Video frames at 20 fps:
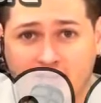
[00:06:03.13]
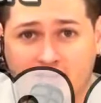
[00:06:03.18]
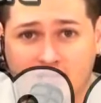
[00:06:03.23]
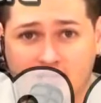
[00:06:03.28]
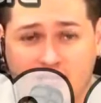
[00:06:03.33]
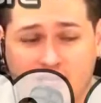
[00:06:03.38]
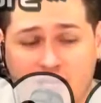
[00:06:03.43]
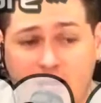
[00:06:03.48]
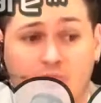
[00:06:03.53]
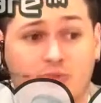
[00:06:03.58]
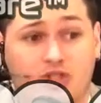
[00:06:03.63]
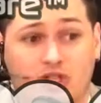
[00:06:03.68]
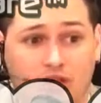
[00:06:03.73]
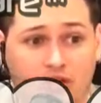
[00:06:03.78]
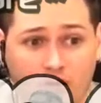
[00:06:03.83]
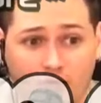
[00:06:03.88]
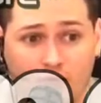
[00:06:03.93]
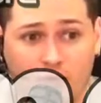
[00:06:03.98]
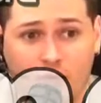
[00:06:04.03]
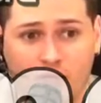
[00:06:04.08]
and they'll say, I'm just going
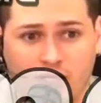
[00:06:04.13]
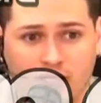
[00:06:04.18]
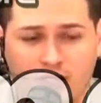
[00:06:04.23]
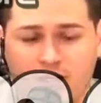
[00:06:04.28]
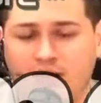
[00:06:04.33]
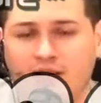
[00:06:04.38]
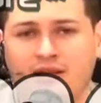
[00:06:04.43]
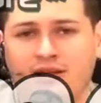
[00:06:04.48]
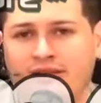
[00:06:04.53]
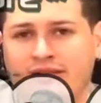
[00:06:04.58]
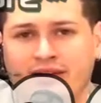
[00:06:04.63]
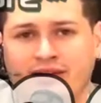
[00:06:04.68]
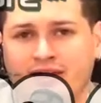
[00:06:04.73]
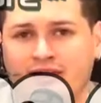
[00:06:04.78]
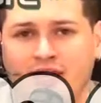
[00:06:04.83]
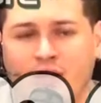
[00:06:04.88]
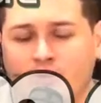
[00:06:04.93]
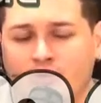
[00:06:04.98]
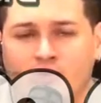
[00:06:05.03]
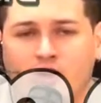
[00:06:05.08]
to avoid it,
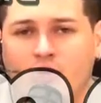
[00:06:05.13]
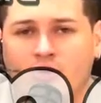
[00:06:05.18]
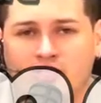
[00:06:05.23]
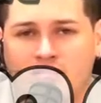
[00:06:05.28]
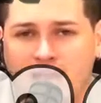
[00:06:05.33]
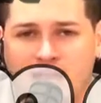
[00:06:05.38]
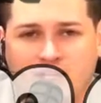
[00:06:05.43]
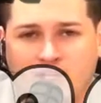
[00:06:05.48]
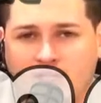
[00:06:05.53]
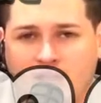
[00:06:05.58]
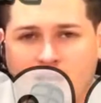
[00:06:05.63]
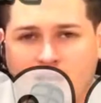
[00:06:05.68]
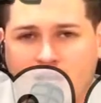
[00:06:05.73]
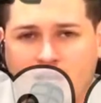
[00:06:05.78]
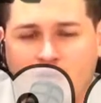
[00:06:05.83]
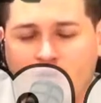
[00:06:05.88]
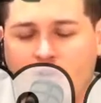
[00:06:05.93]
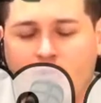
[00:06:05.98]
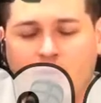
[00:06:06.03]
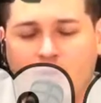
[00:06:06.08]
and they don't know it's actually not going
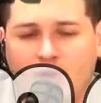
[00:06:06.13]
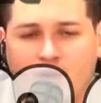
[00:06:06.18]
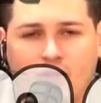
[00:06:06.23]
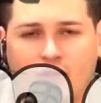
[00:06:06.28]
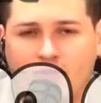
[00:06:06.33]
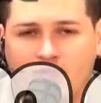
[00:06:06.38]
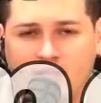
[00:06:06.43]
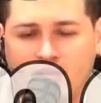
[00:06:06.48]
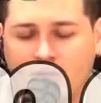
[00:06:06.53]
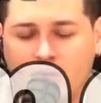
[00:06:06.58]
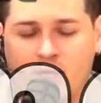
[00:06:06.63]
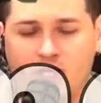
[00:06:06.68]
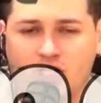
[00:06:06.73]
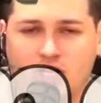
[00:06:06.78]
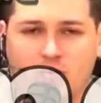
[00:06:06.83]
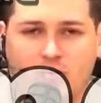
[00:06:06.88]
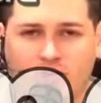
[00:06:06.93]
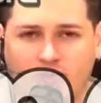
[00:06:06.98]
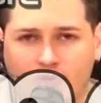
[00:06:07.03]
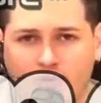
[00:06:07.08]
to harm their health in any way,
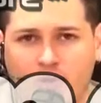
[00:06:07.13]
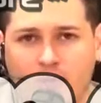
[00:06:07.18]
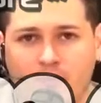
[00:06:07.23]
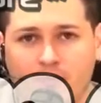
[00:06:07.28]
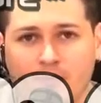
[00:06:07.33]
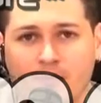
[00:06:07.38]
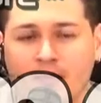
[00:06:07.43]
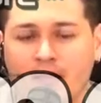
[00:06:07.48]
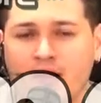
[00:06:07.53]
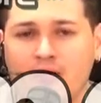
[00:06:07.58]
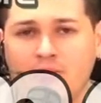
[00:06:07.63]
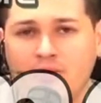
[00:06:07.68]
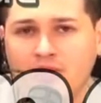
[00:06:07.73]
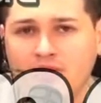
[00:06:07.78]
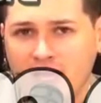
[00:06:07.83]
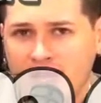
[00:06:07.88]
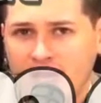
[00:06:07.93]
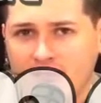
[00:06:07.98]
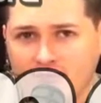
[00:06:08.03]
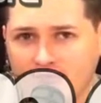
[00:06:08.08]
shape, or form. But
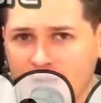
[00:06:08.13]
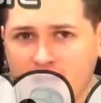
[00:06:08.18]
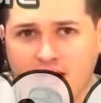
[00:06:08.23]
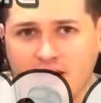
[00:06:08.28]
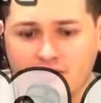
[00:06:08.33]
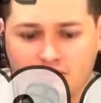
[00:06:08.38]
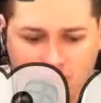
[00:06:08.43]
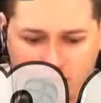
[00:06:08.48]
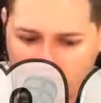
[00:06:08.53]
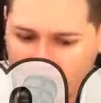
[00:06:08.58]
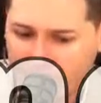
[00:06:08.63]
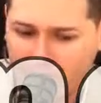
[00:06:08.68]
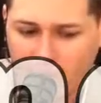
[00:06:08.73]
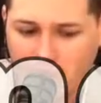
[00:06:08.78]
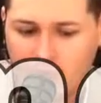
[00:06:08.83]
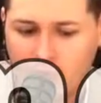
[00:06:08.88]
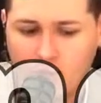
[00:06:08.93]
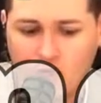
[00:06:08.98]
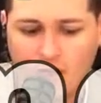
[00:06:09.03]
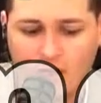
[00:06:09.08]
yeah, fine. Label
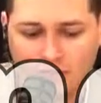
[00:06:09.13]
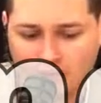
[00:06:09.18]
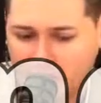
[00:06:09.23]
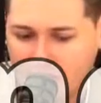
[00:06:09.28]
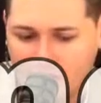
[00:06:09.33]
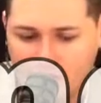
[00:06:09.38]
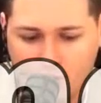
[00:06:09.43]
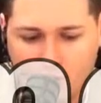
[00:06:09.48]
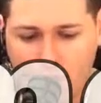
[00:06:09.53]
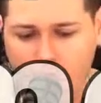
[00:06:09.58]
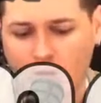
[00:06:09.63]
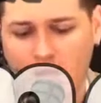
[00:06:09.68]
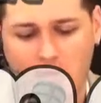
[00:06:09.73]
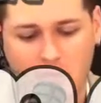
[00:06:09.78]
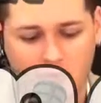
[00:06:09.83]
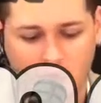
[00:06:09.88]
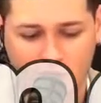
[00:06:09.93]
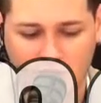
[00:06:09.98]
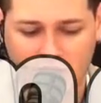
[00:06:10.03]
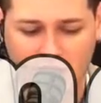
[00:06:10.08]
them all. I've got no
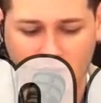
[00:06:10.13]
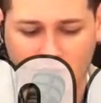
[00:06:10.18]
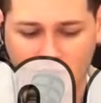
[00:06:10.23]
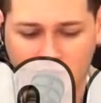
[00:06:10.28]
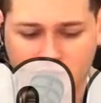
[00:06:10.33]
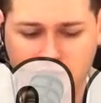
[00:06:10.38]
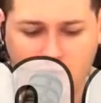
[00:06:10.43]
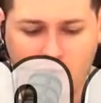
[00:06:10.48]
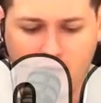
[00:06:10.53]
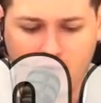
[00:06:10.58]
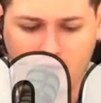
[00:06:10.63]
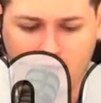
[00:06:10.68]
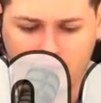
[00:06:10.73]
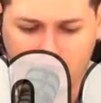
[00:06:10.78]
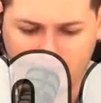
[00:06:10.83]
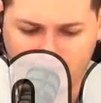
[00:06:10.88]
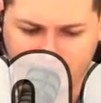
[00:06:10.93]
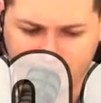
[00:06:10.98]
problem with that whatsoever.